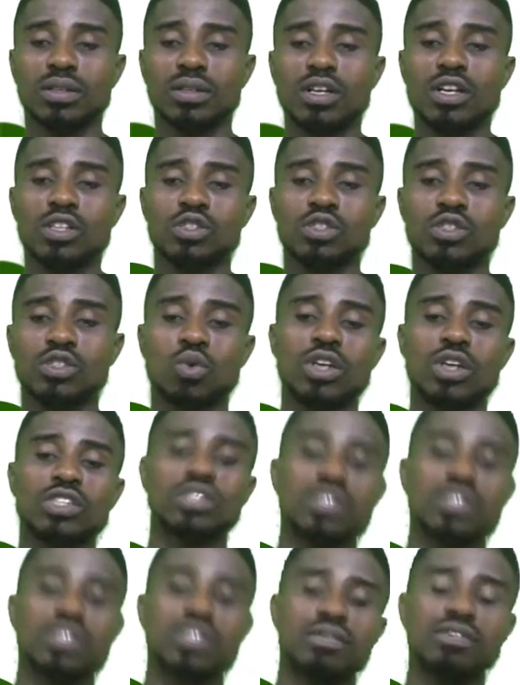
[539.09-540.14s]
So question
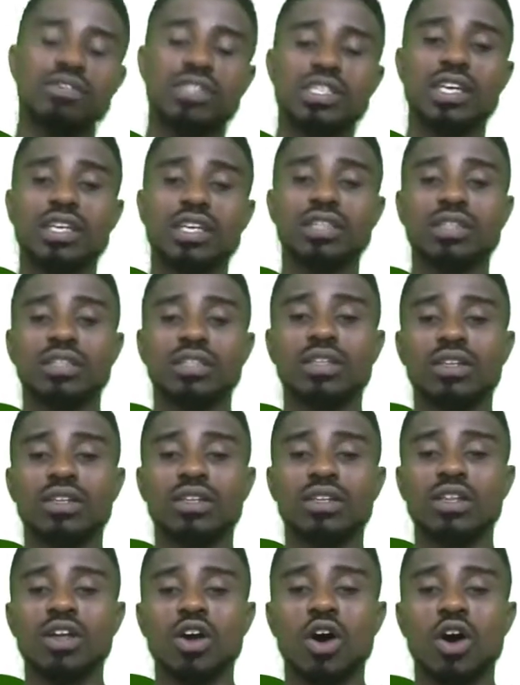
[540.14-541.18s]
17,
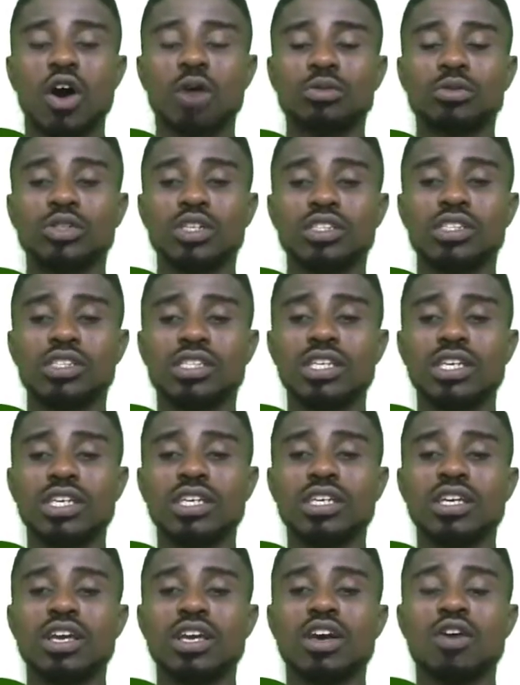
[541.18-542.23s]
option C,
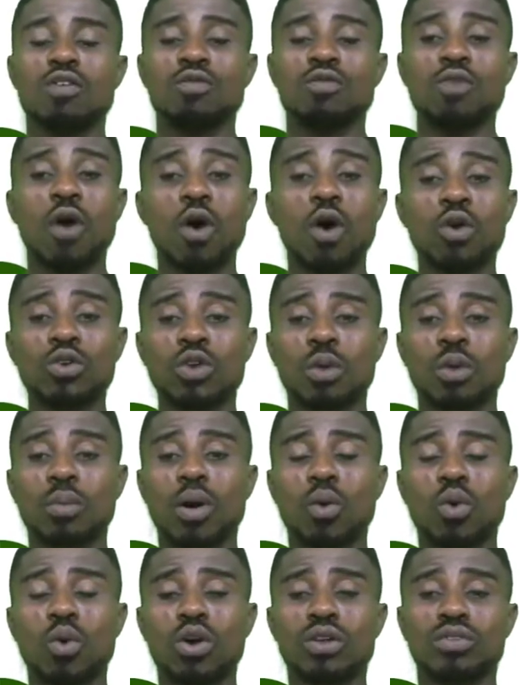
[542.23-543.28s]
4 whole number
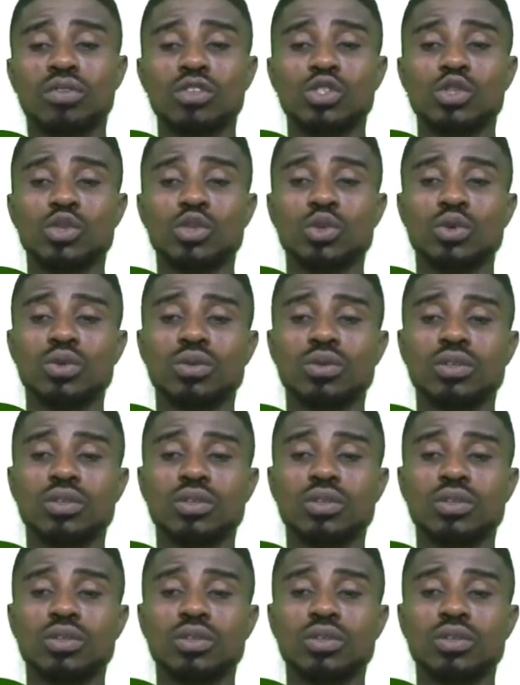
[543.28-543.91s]
1 over 2